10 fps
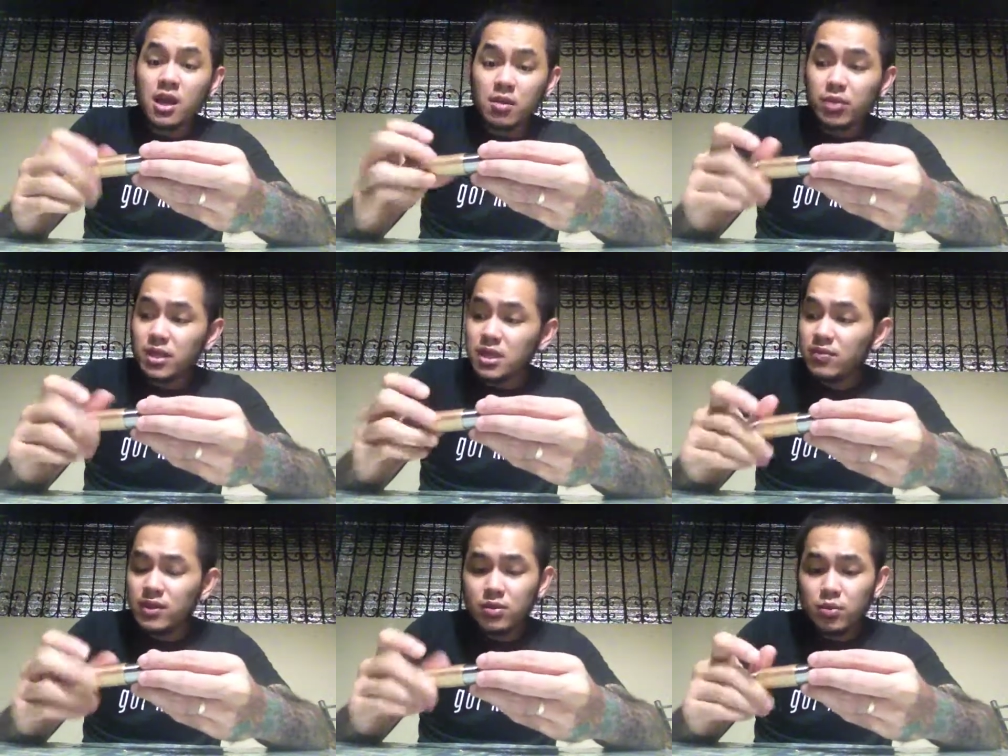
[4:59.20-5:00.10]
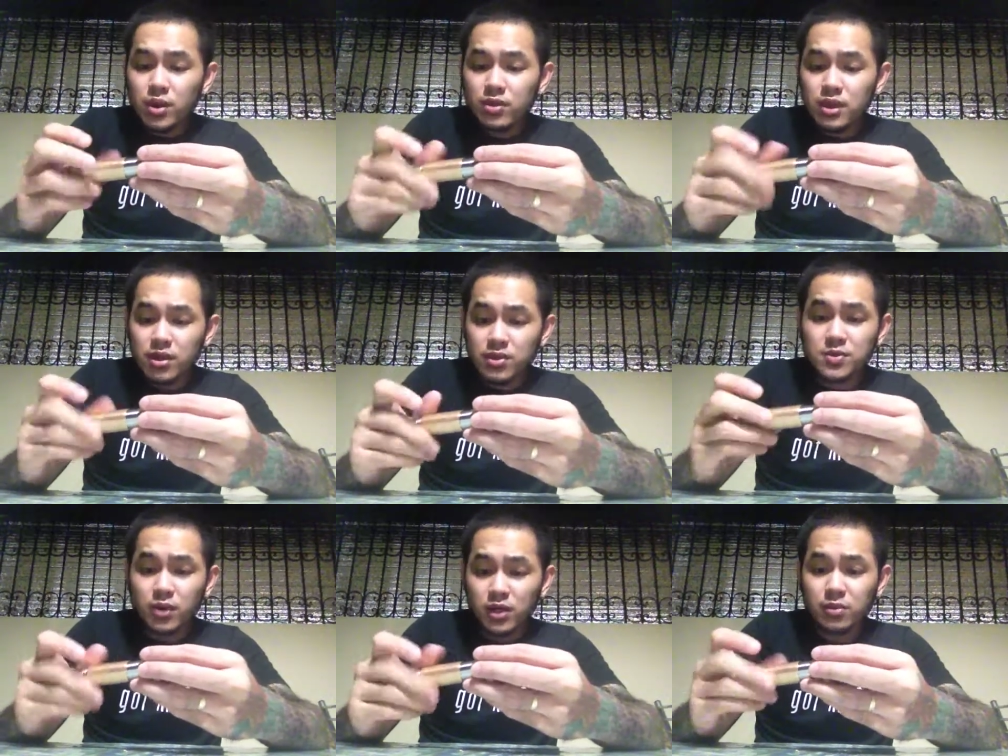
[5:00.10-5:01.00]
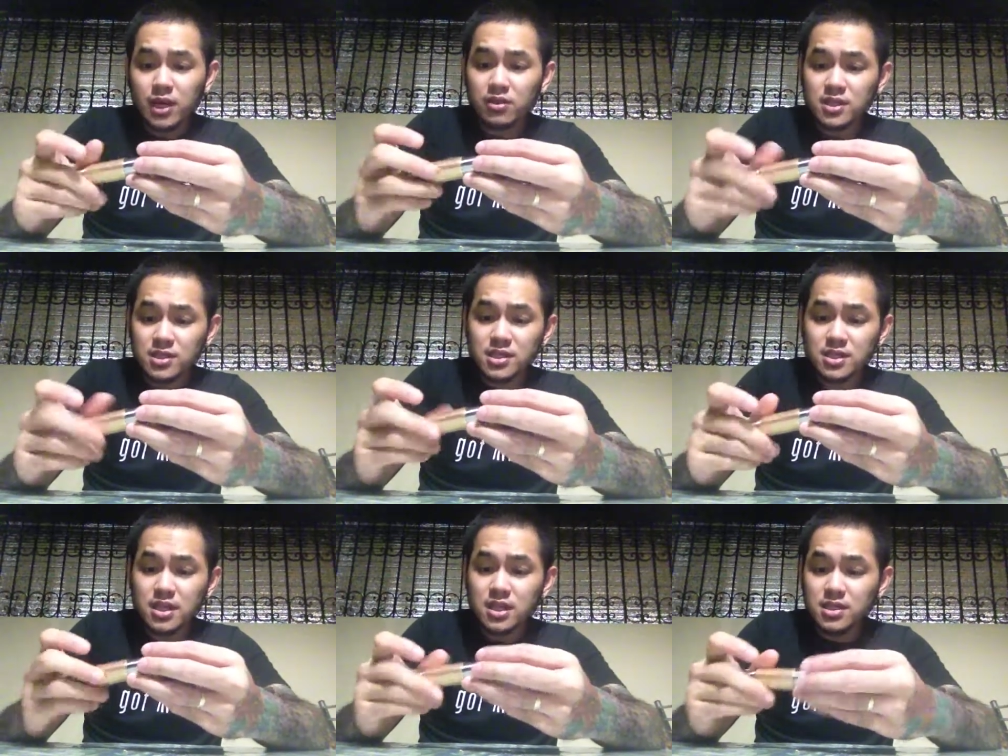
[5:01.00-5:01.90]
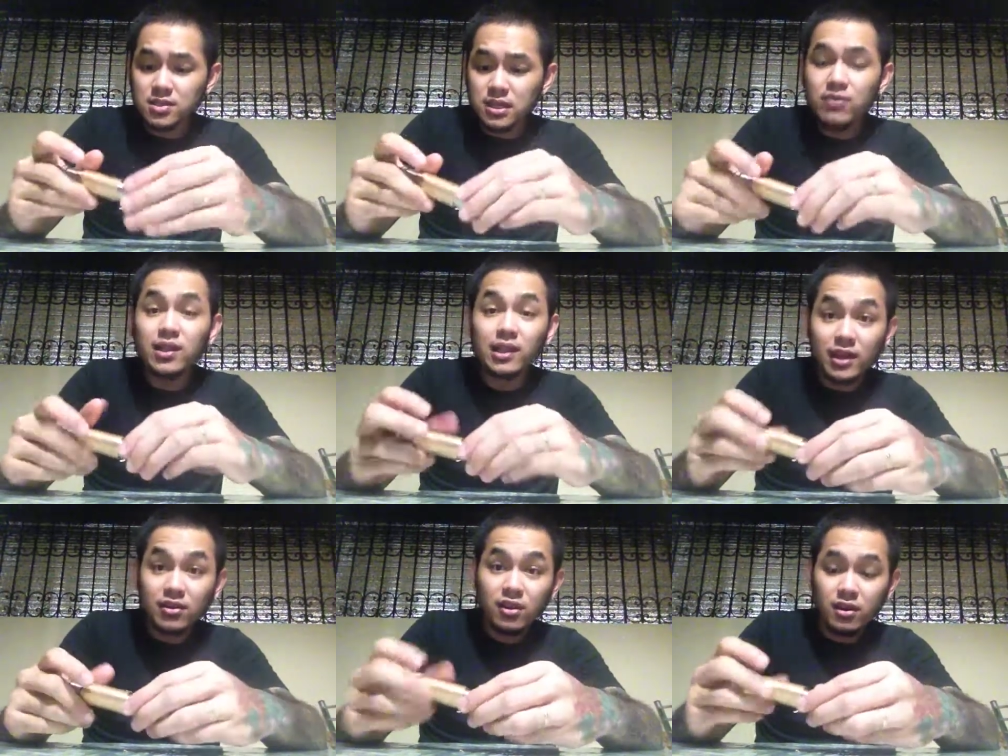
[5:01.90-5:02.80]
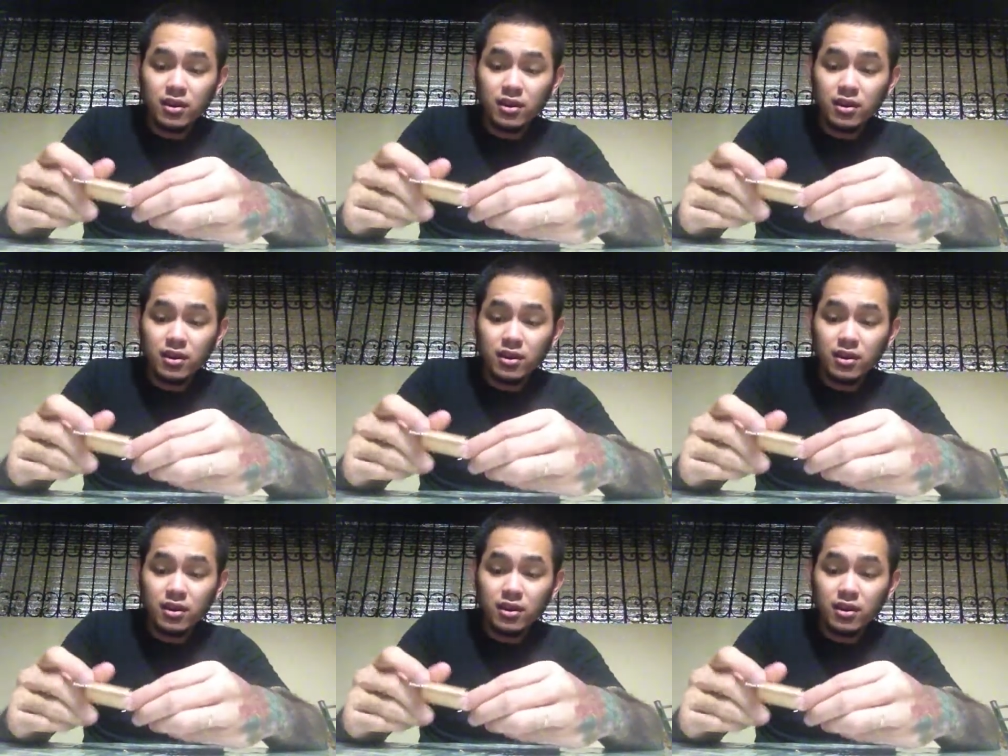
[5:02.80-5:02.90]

But even with the smaller batteries, this thing is even lighter.